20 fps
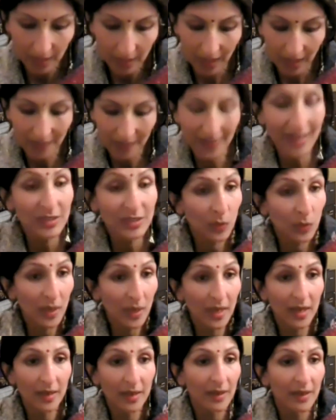And that's
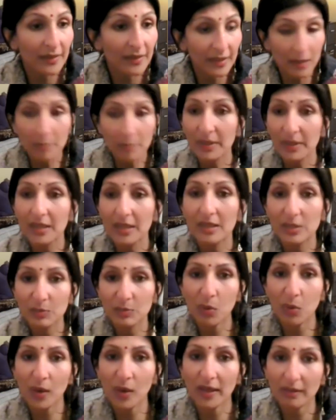where I think Ambika's
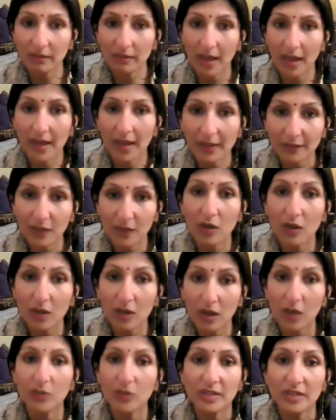point that if our
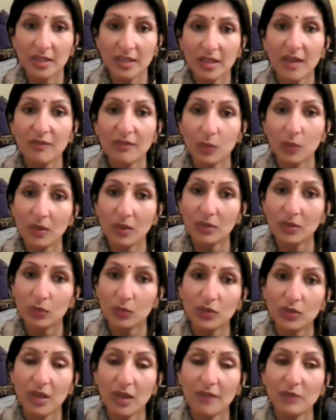close and loved ones
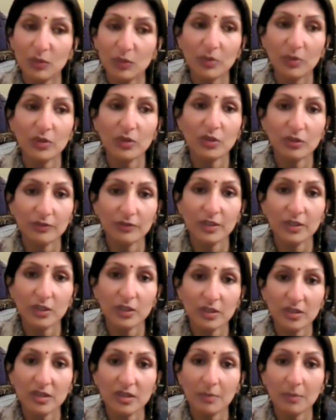also have spiritual
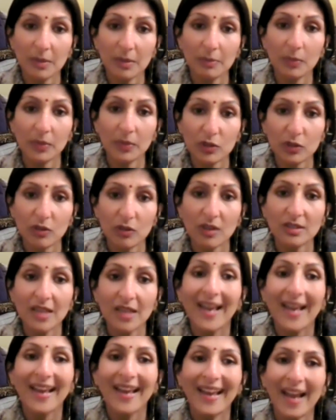visions, the people we trust,
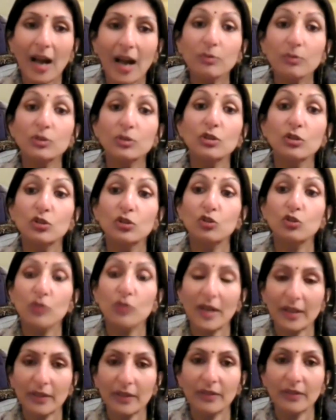it helps to
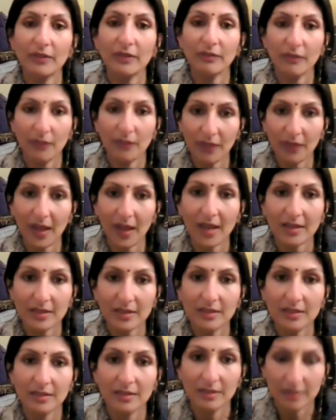strengthen that.
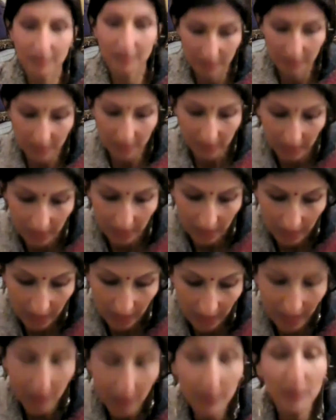
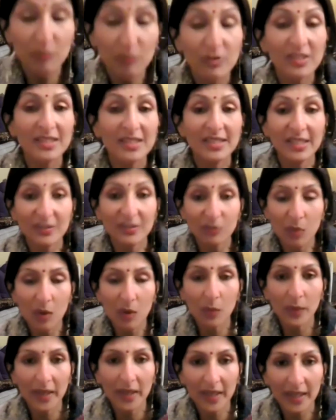How we receive
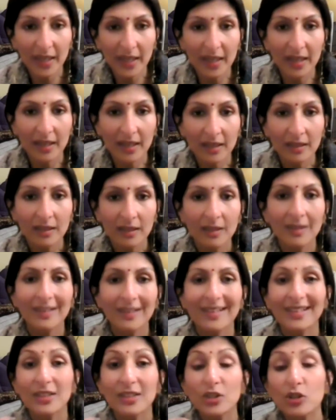what we hear
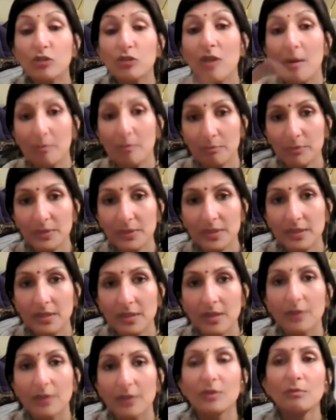trumps
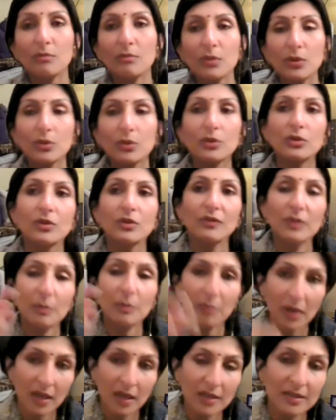the mood of the
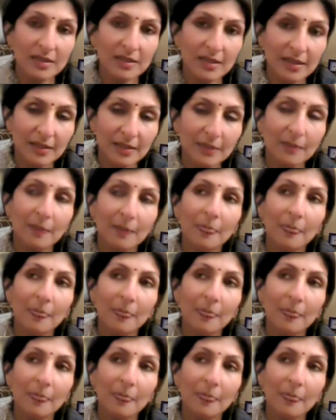person